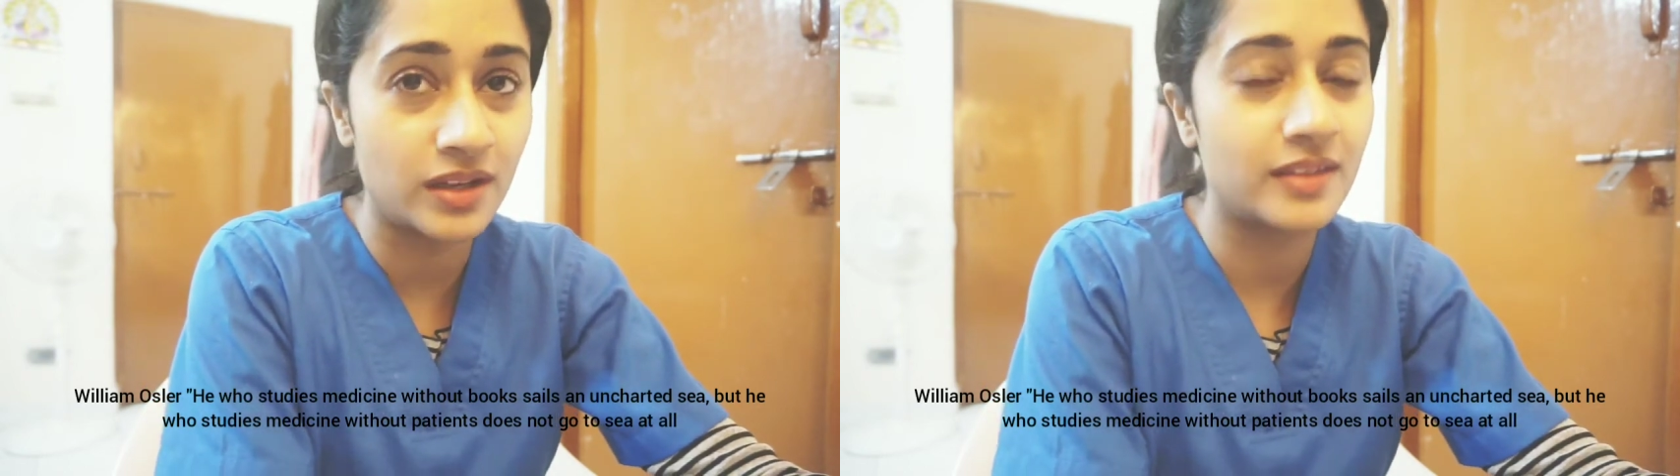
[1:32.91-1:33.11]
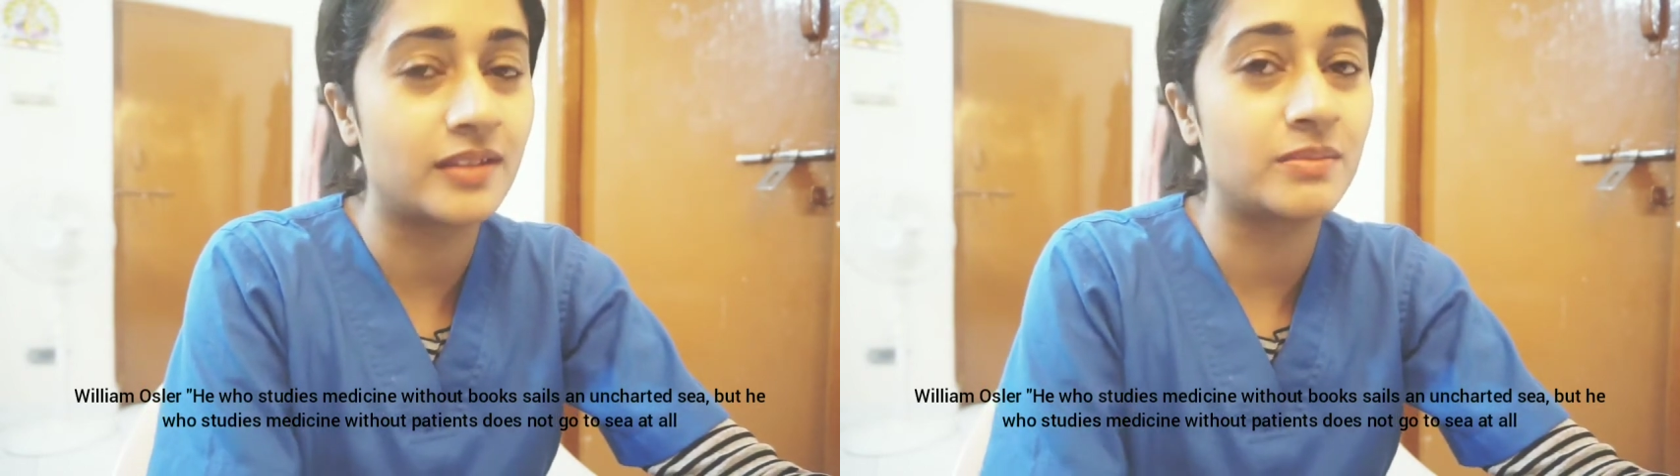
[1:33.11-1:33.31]

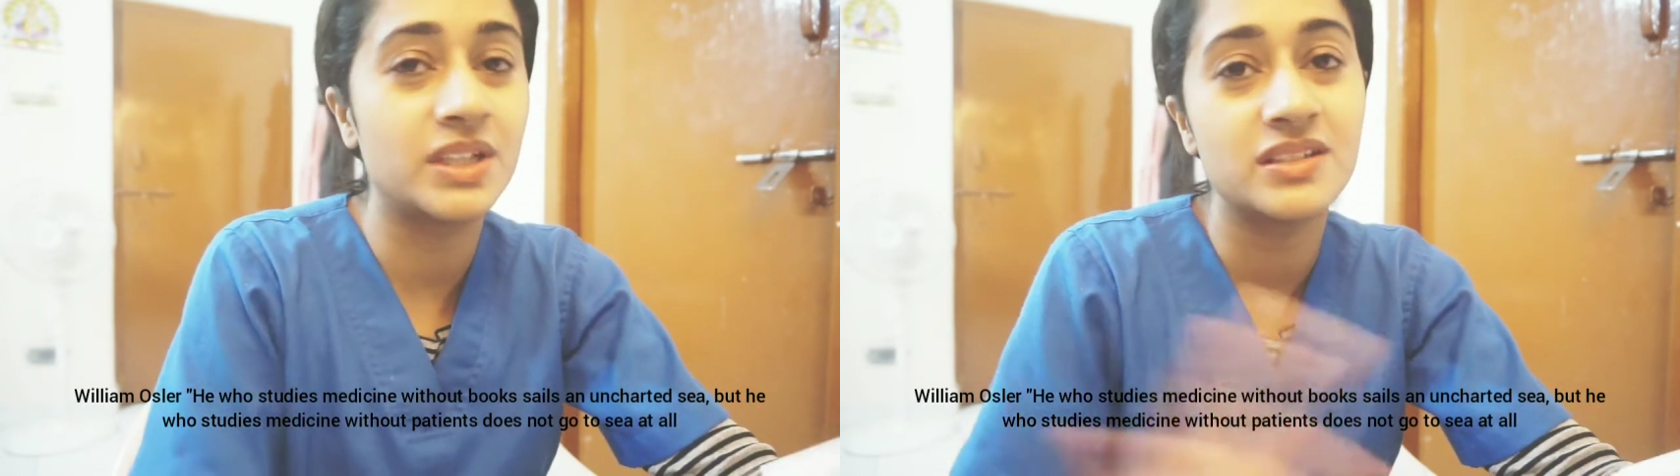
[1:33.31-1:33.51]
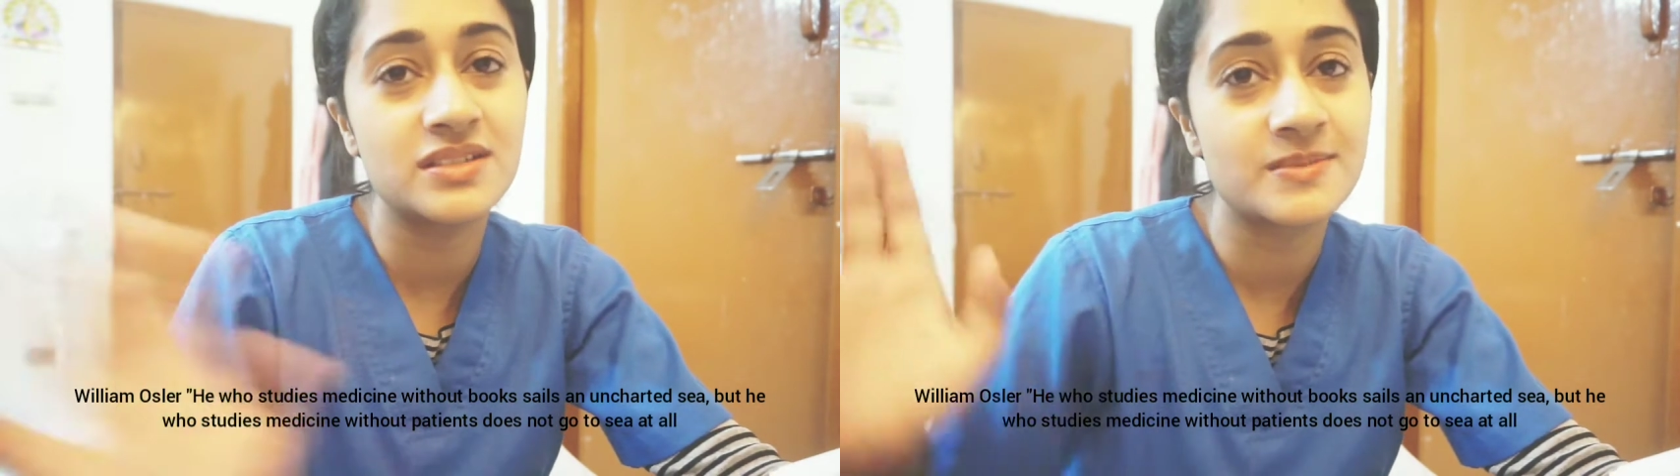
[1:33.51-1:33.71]
That
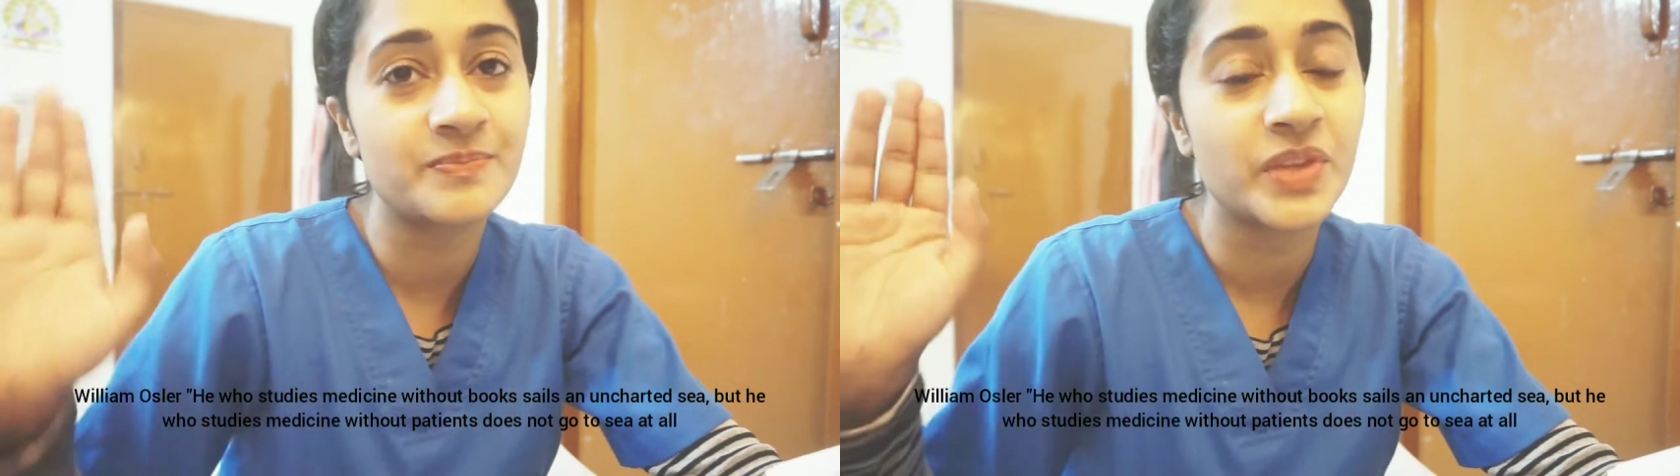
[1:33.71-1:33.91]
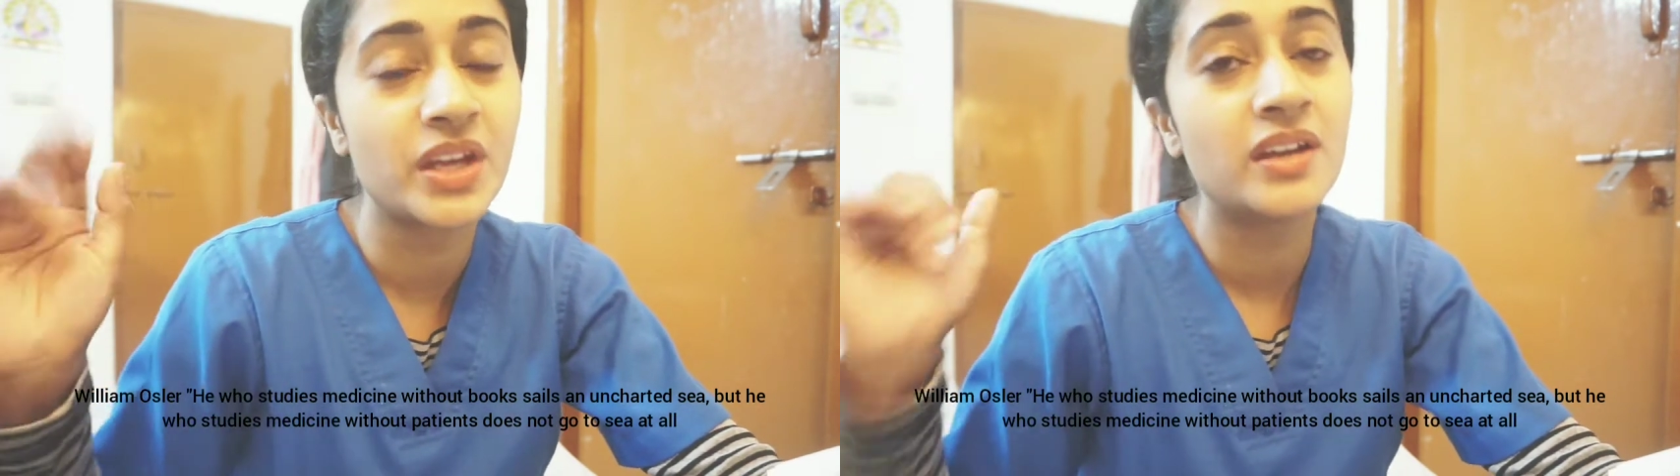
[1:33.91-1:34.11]
means
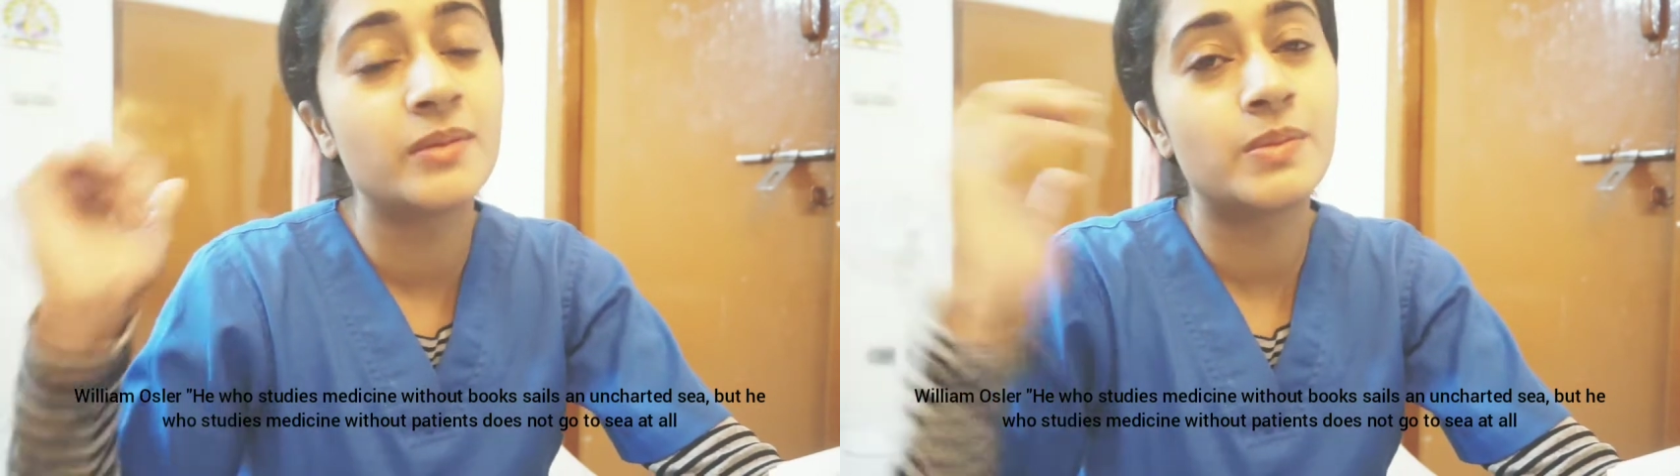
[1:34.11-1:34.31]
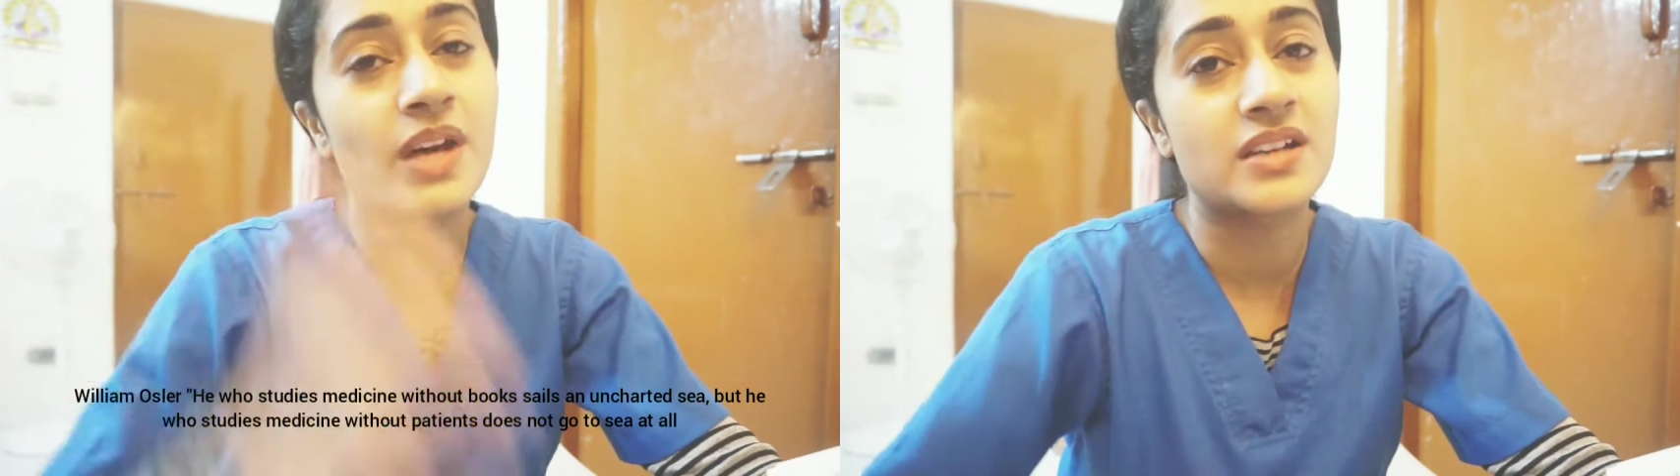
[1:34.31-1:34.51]

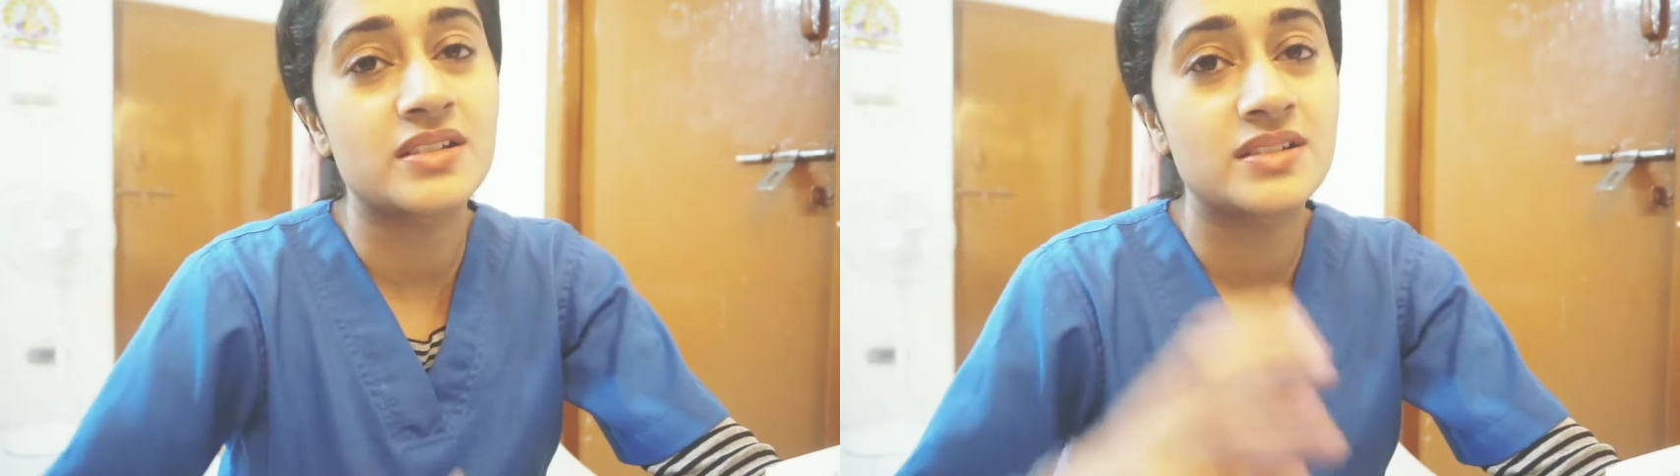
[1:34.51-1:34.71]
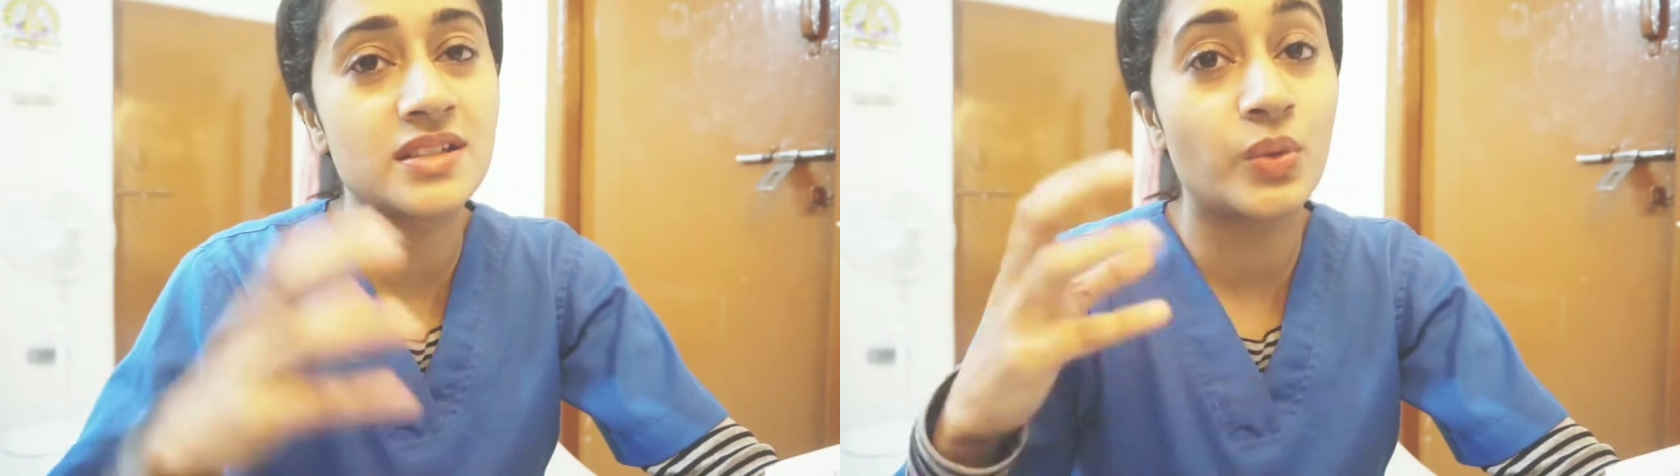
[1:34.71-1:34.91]

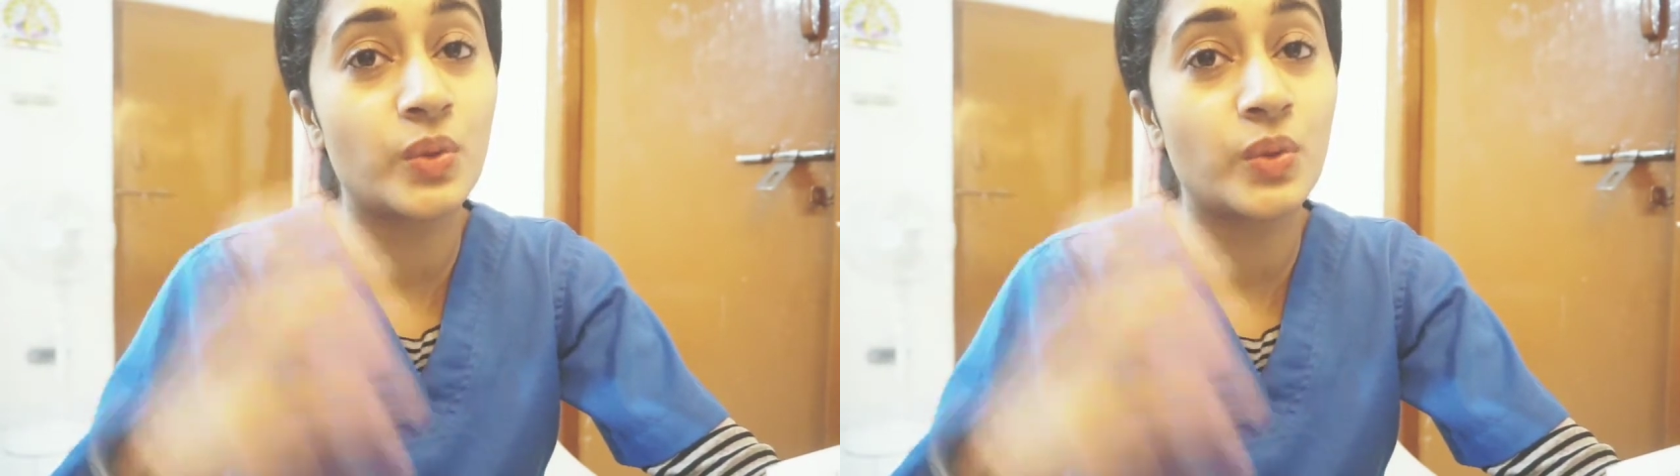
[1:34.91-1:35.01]
practicing